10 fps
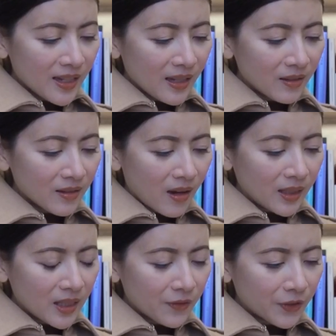in
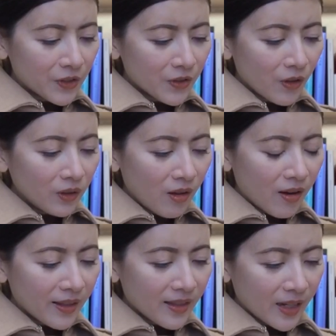silence for so
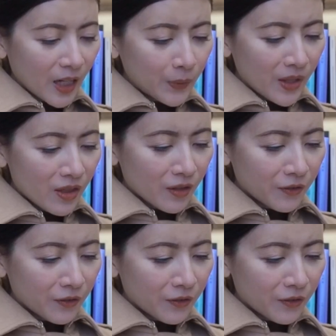long that Harry thought